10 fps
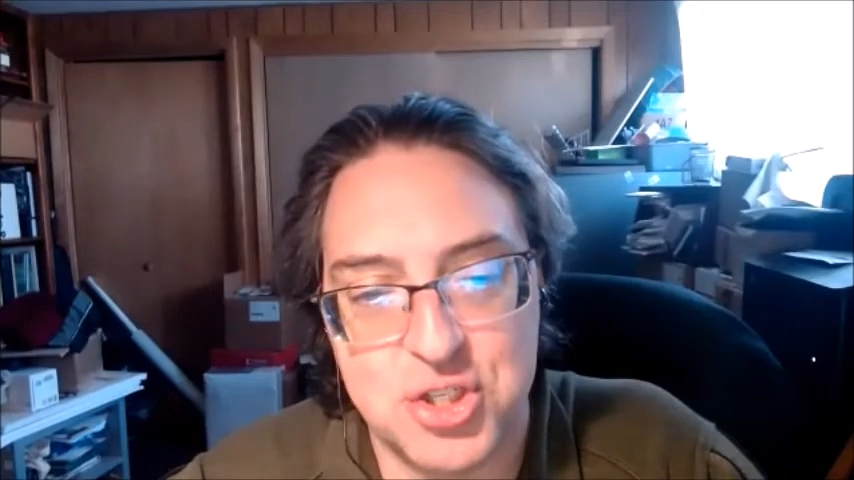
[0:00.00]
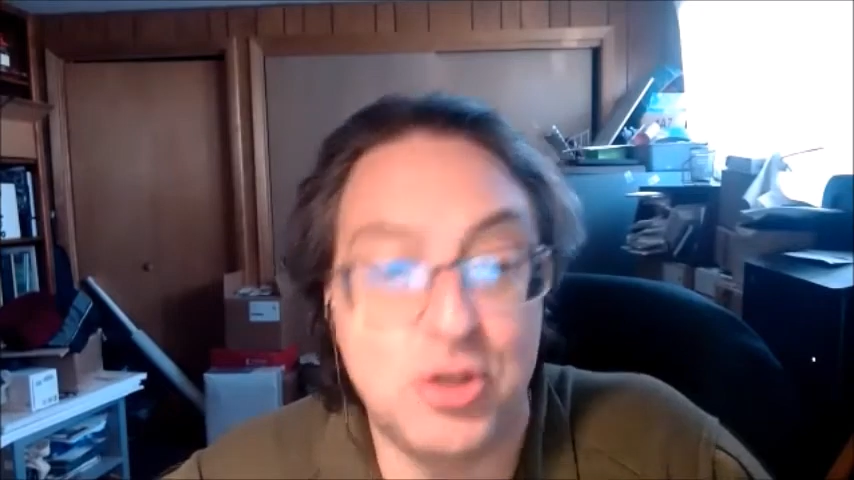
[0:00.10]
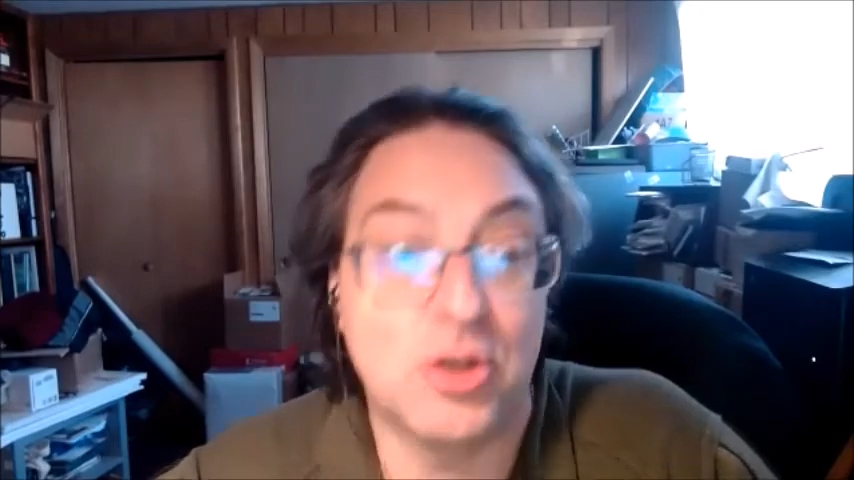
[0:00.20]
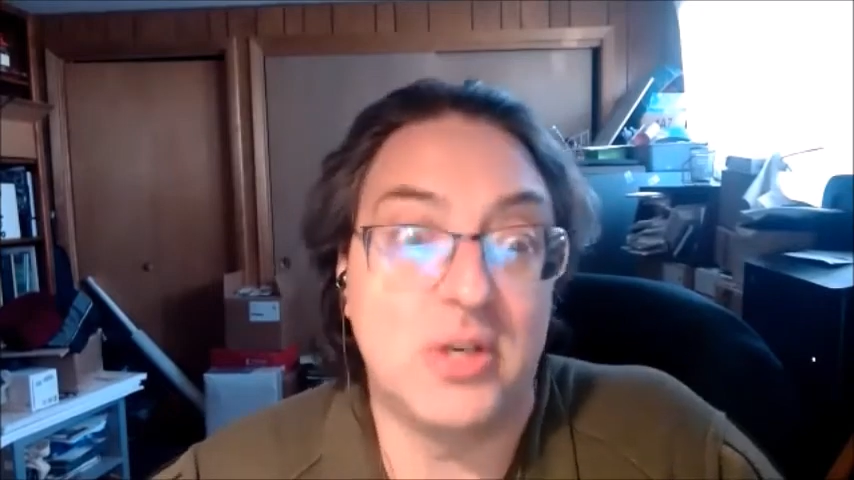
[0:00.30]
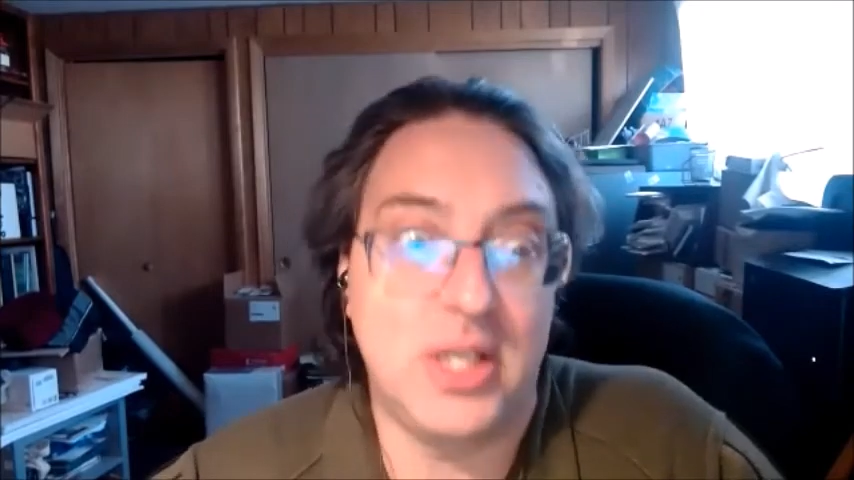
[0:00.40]
you
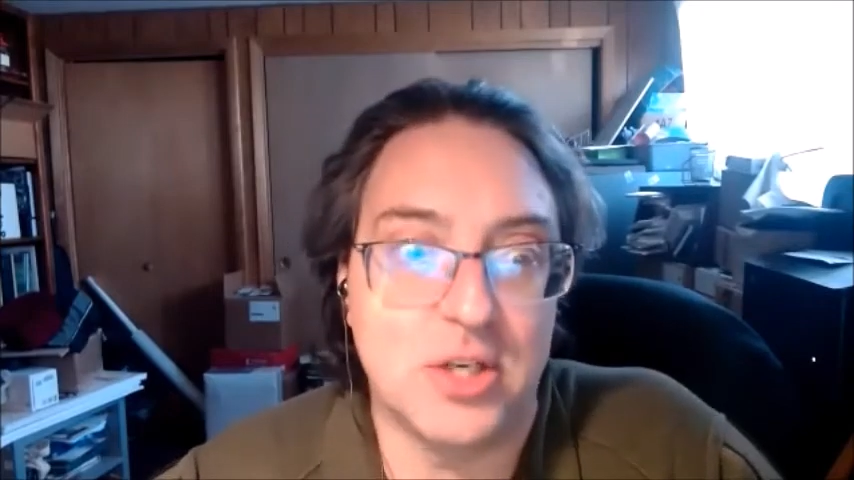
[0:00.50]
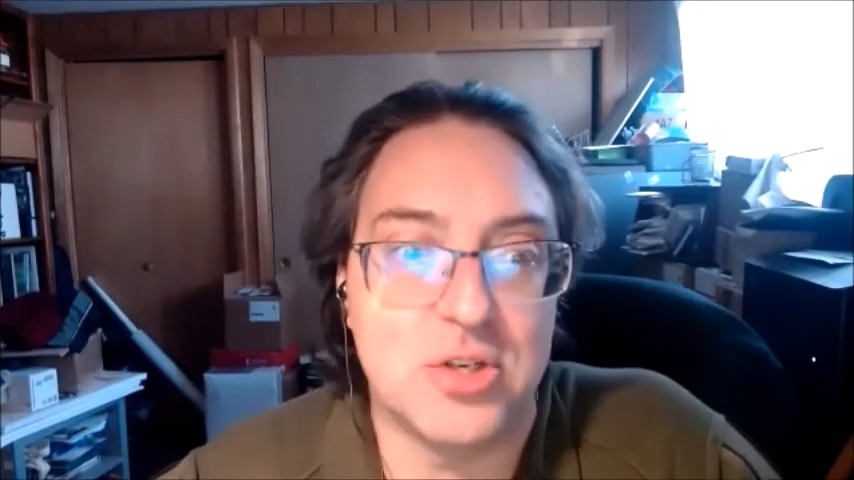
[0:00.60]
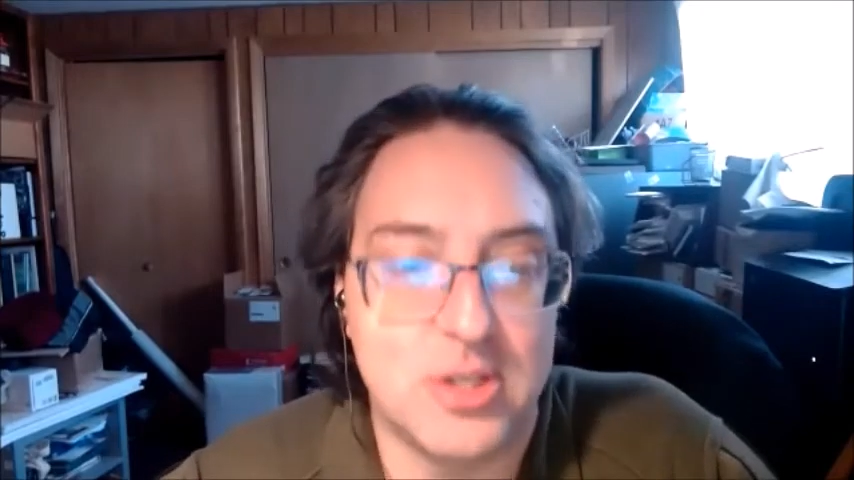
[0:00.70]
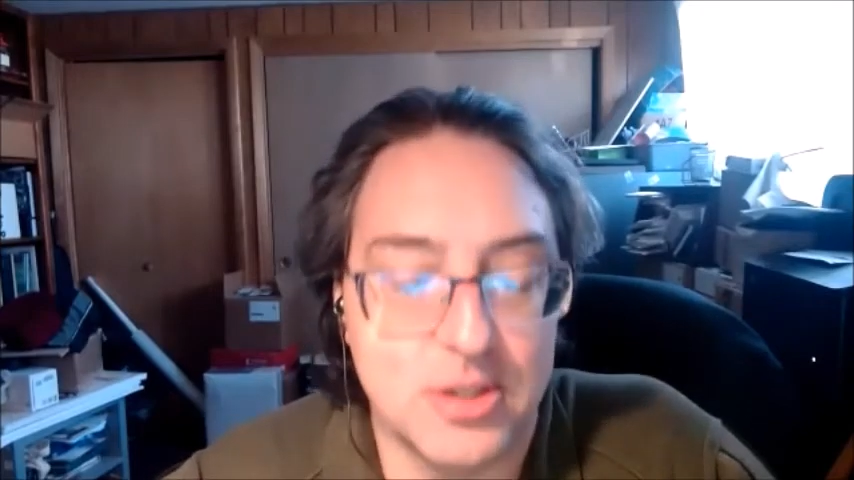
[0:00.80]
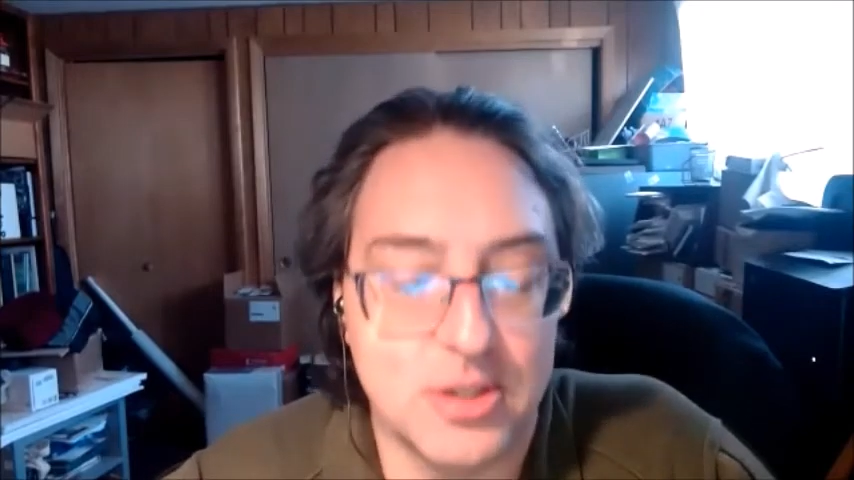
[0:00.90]
don't need a
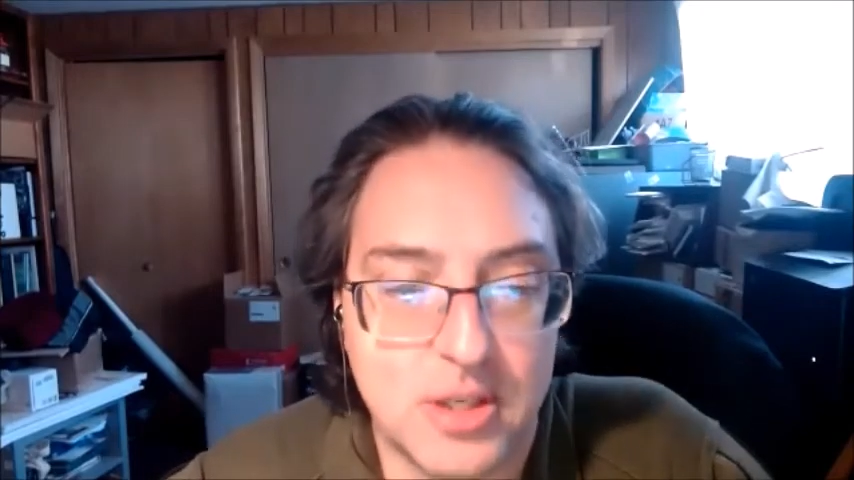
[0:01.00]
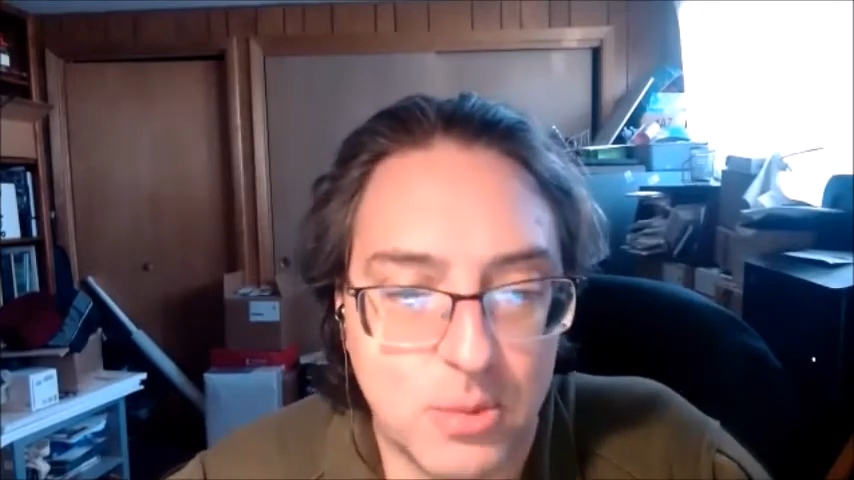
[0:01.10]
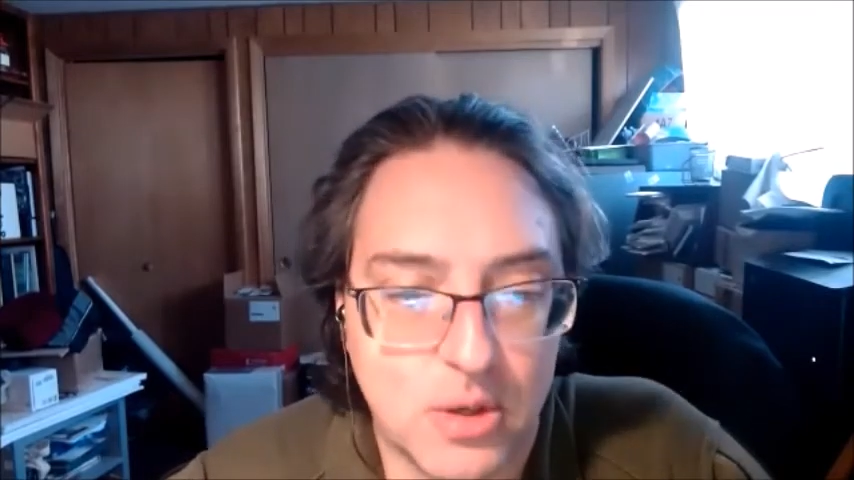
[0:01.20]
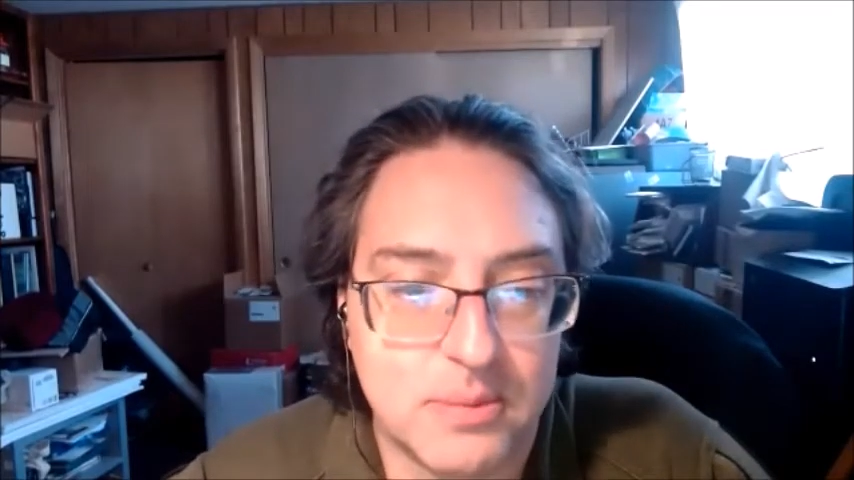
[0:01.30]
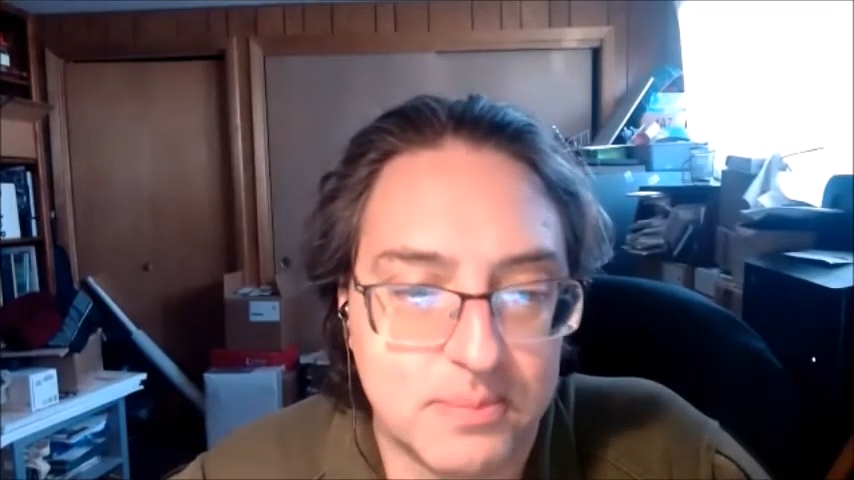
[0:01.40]
shield anymore.